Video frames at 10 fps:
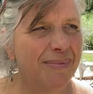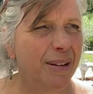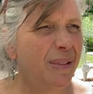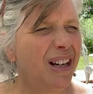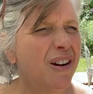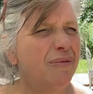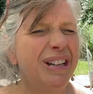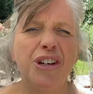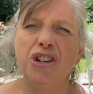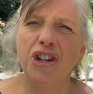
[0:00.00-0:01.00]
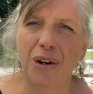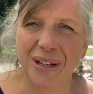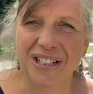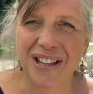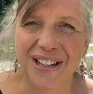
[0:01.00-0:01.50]
Well, I can't really show
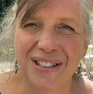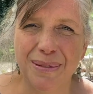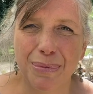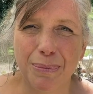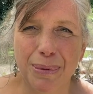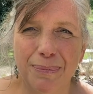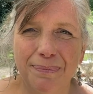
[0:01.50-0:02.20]
it, I think is the problem.